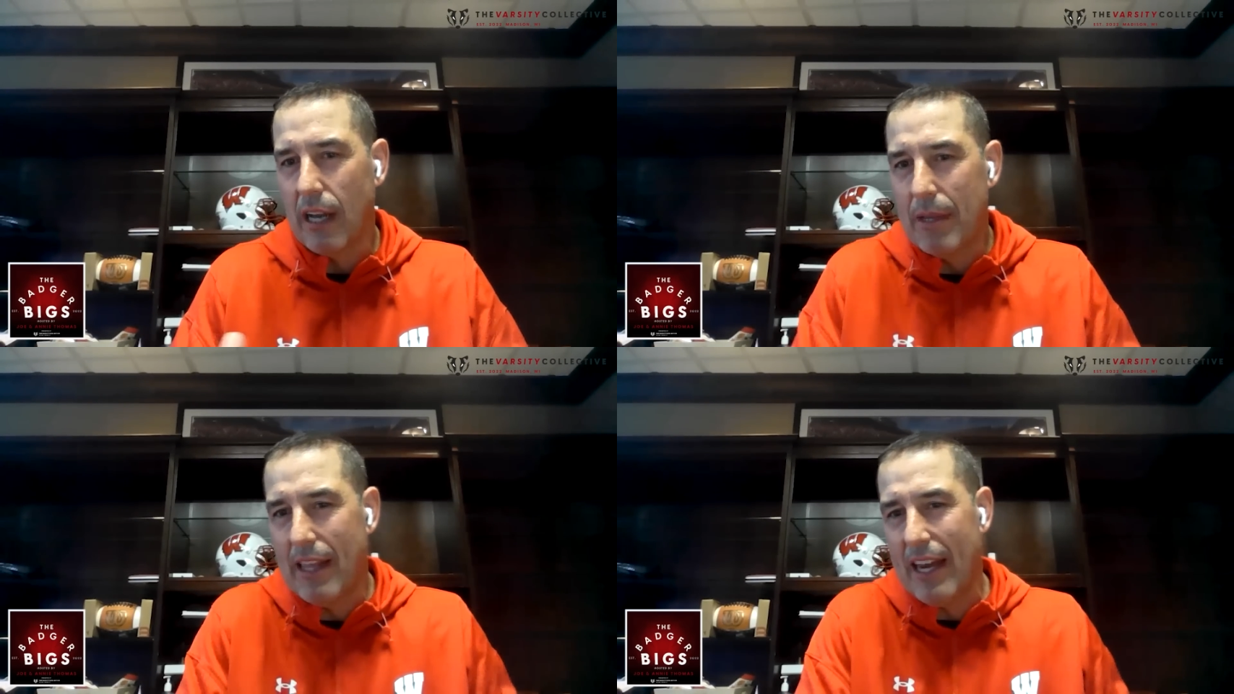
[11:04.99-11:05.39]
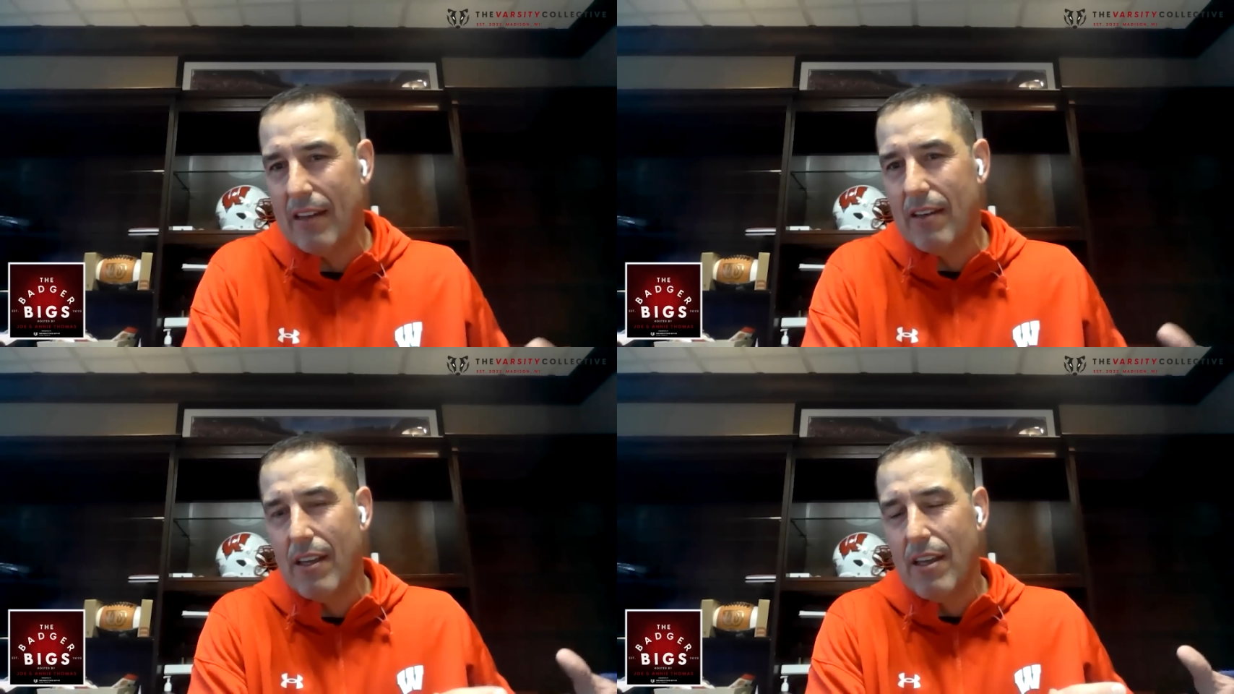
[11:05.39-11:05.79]
And I mean
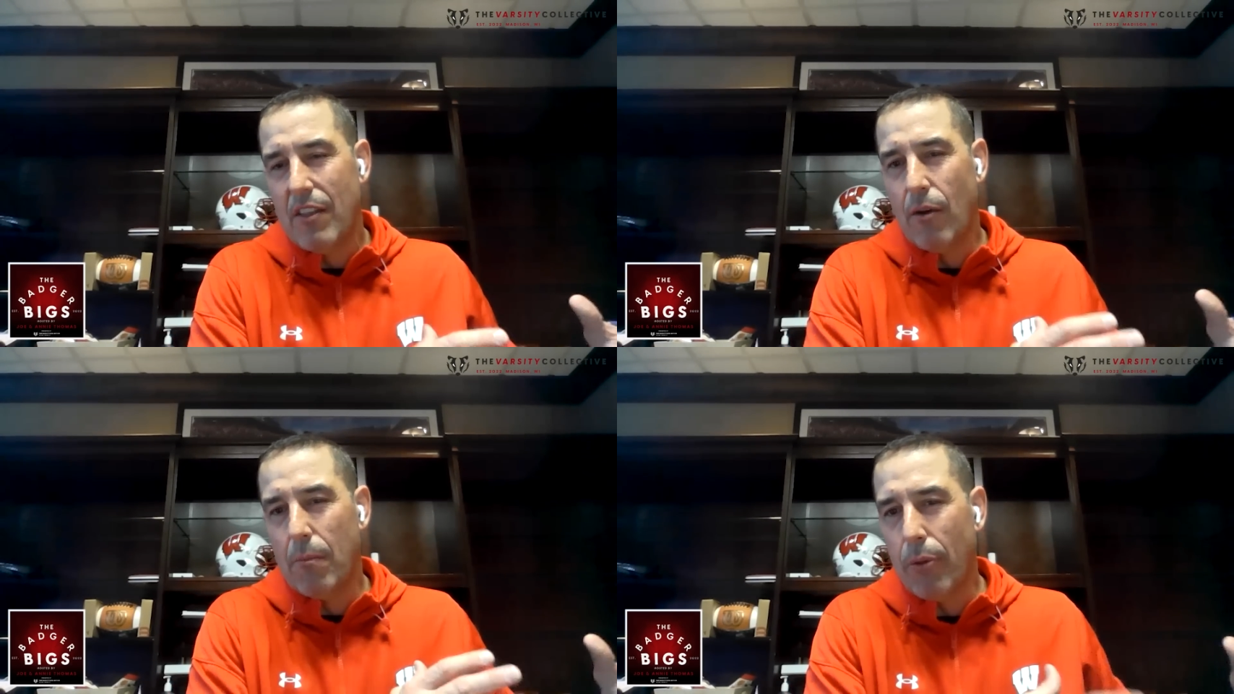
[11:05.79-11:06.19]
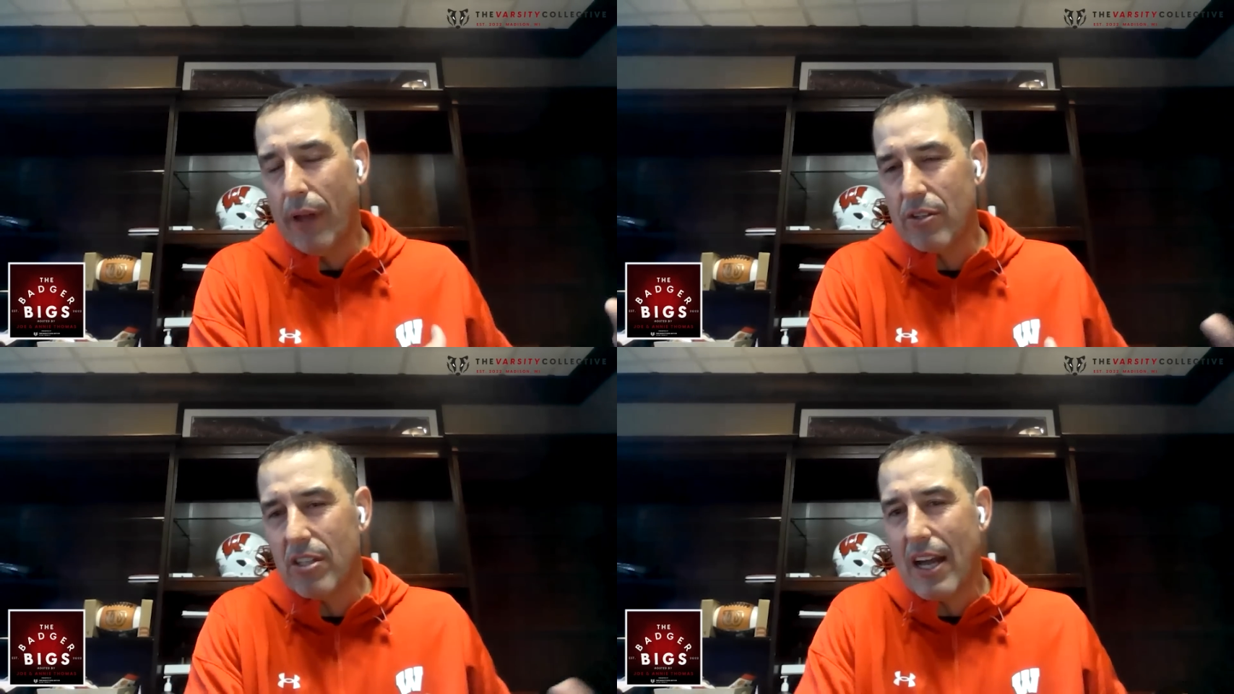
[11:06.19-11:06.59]
that in the own
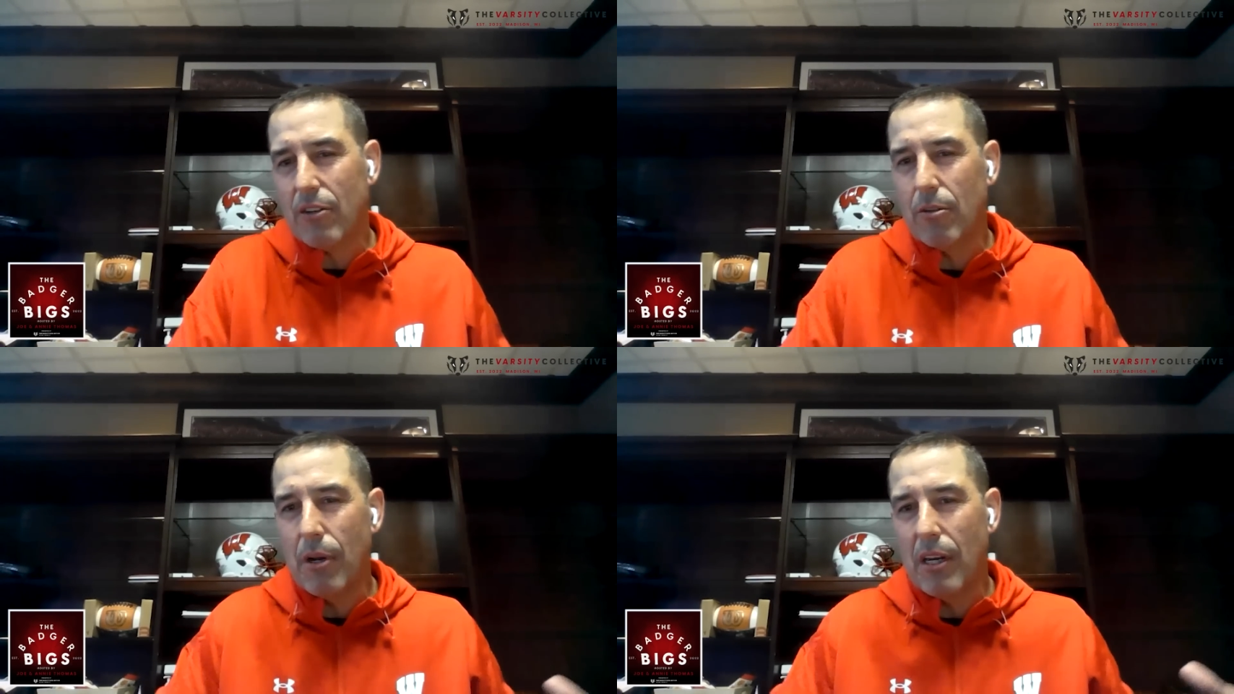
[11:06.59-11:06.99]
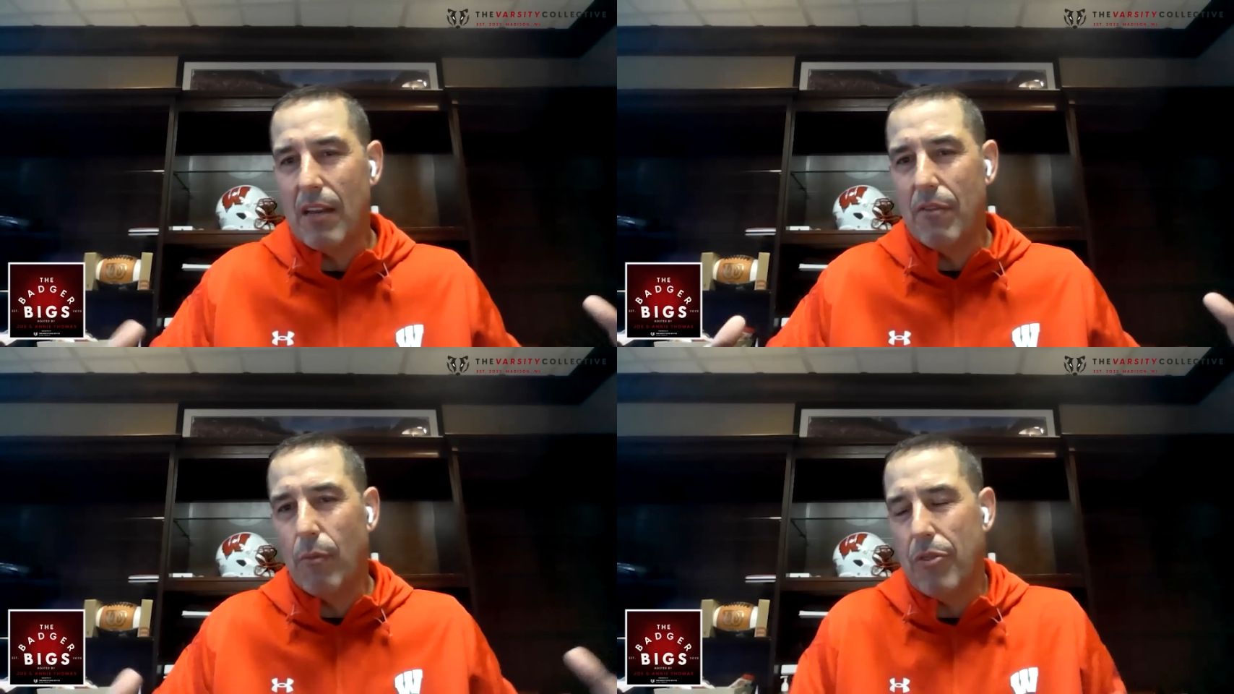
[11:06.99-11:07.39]
players' locker room,
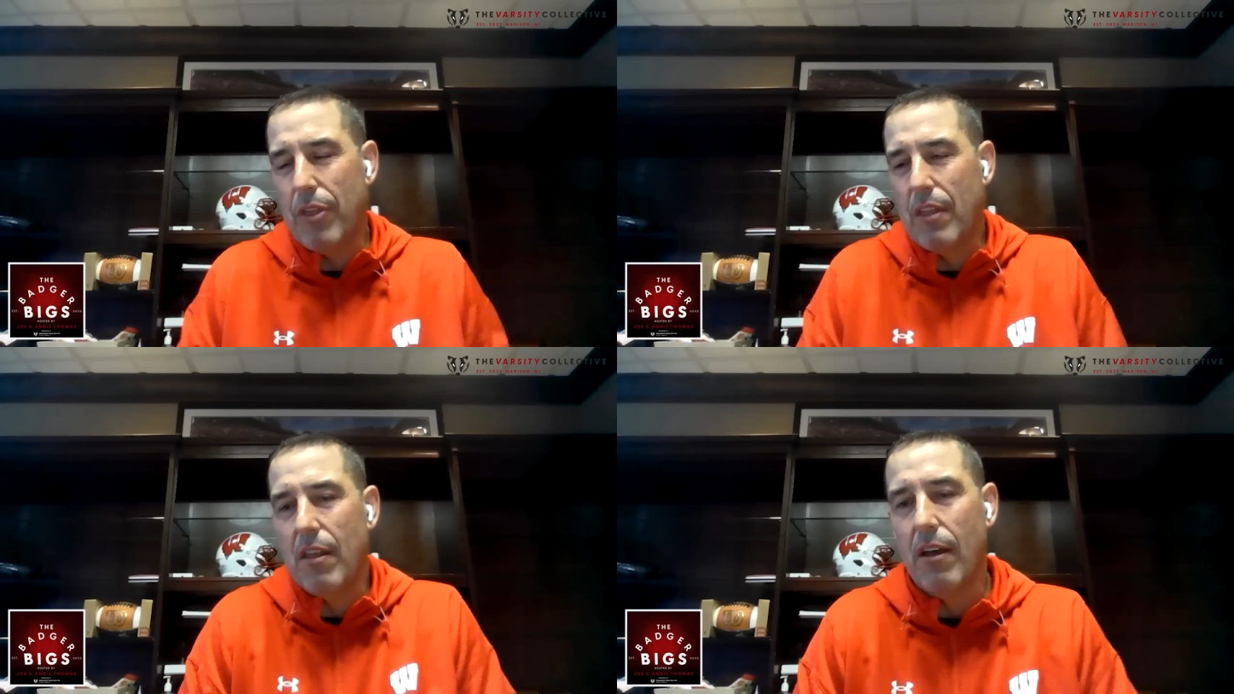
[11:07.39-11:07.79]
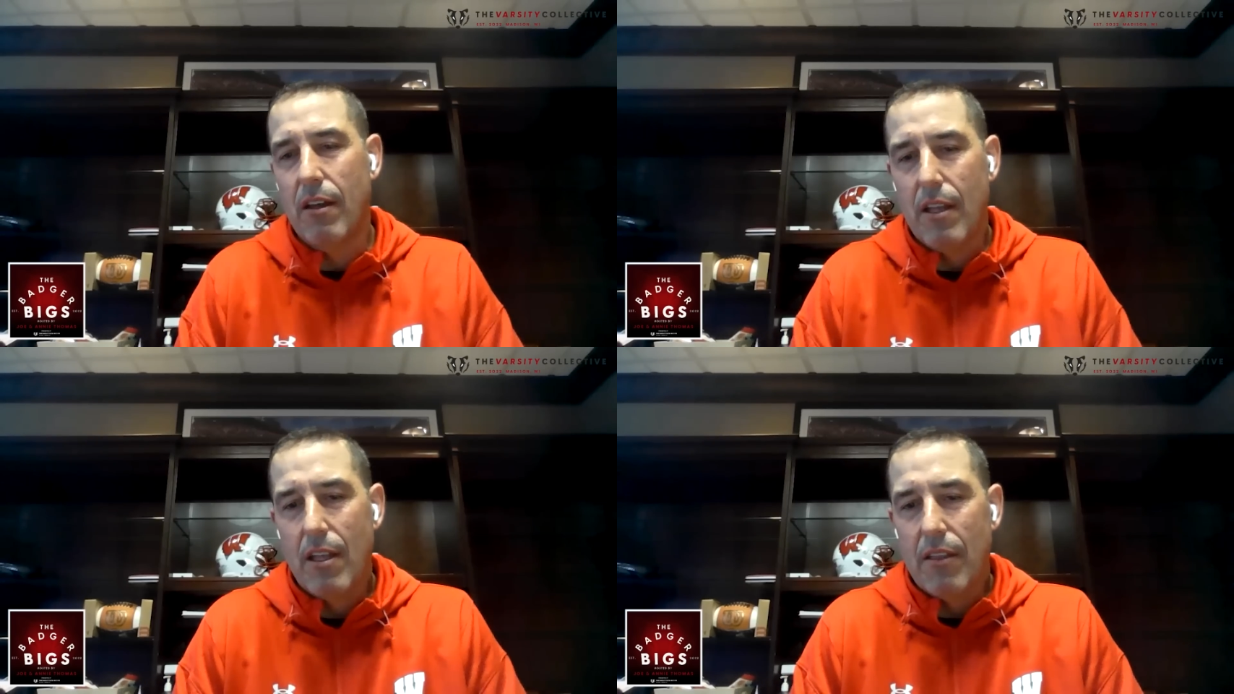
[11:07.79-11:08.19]
but even within the